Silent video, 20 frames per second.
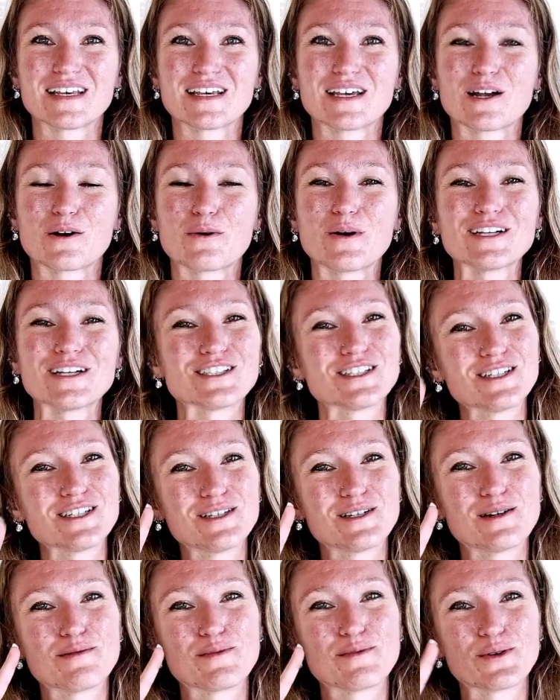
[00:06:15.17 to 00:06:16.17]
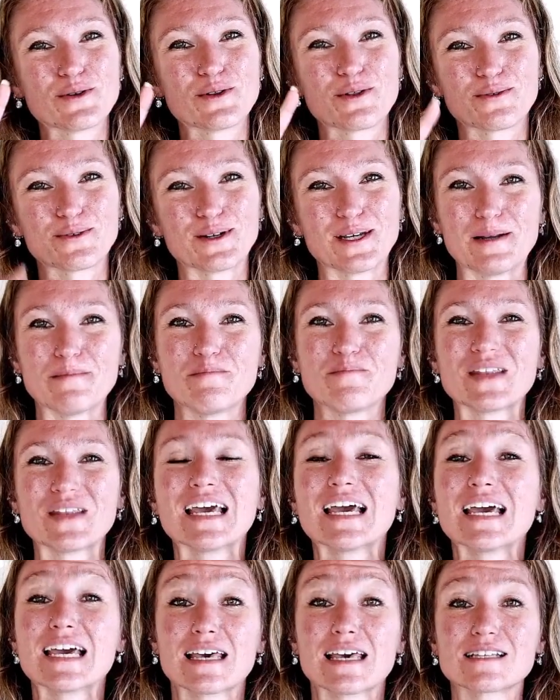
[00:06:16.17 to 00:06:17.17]
Question number 3,
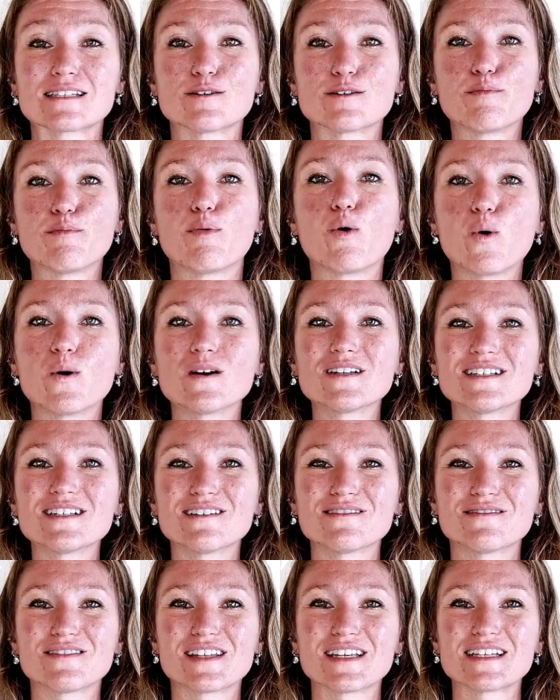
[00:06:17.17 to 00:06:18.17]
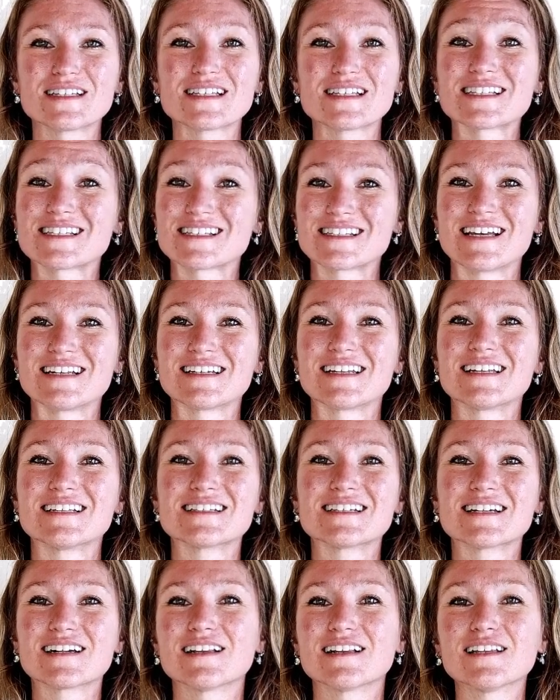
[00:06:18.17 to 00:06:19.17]
is the point of this sentence
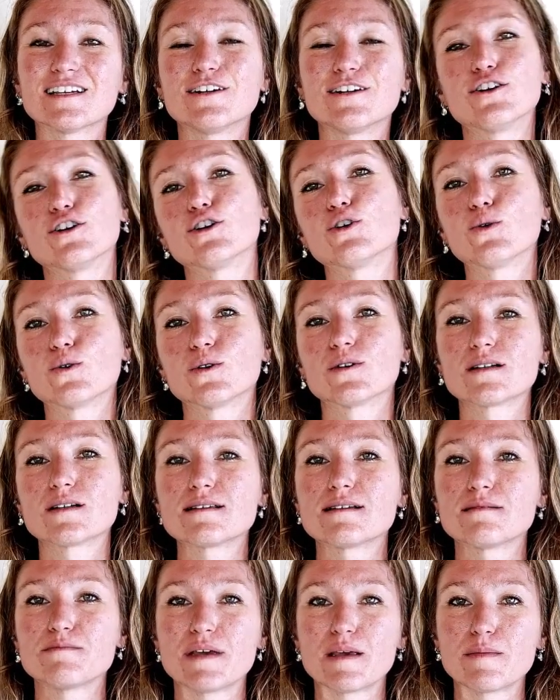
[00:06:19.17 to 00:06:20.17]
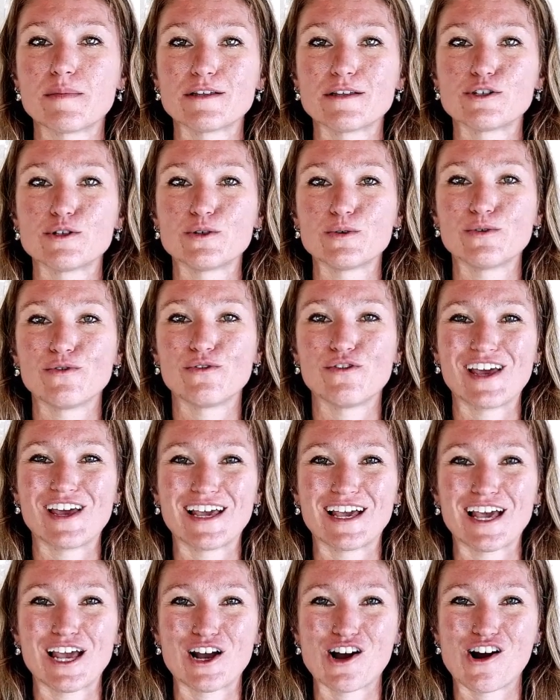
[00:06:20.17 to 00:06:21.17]
clear, or is it maybe too vague
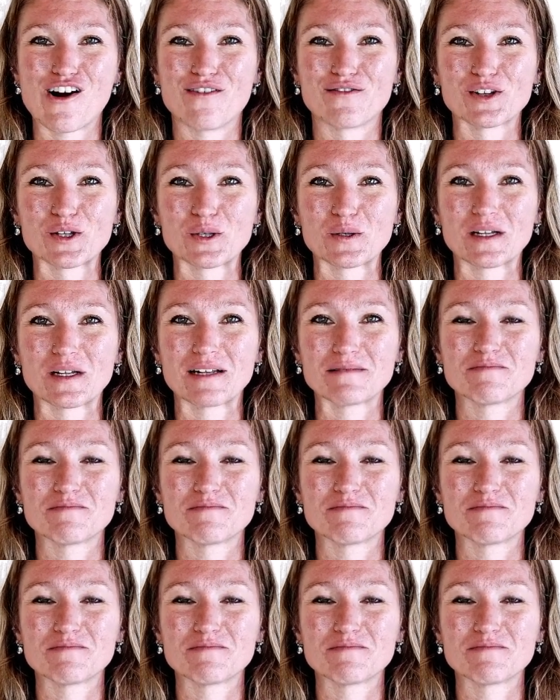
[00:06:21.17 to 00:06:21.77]
and convoluted?